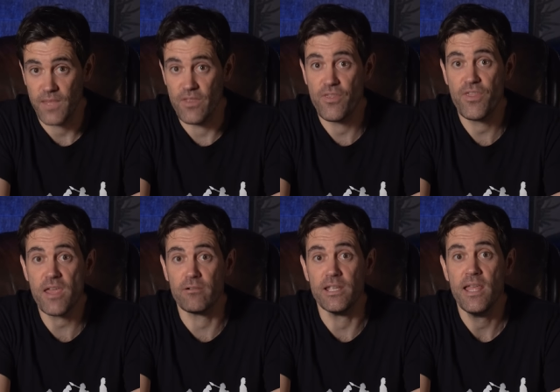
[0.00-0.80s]
In
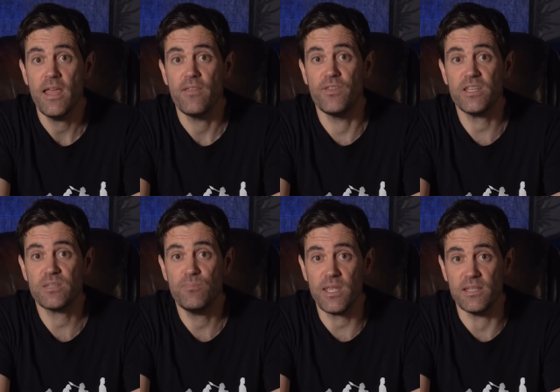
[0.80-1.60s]
theory,
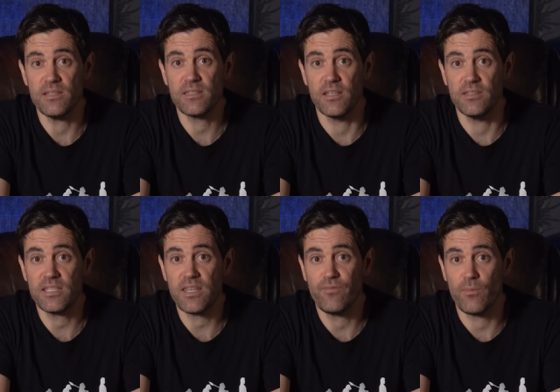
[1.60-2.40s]
this means that
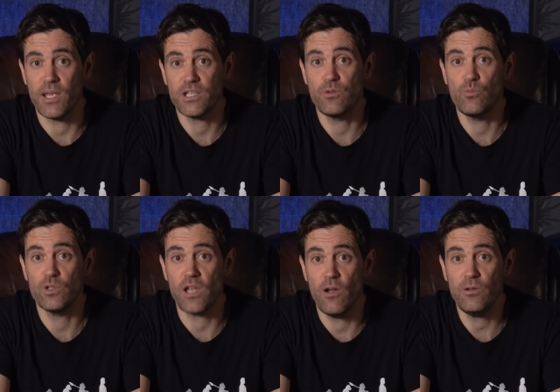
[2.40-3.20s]
this information
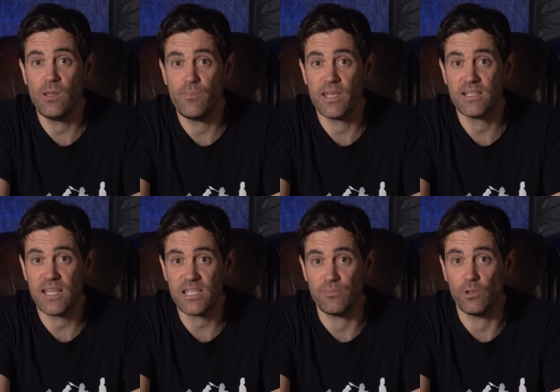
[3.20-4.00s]
would only be
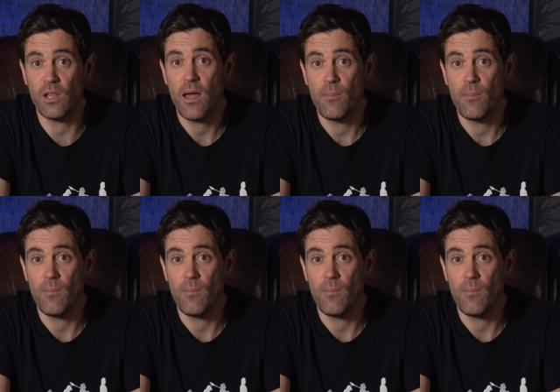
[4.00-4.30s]
accessible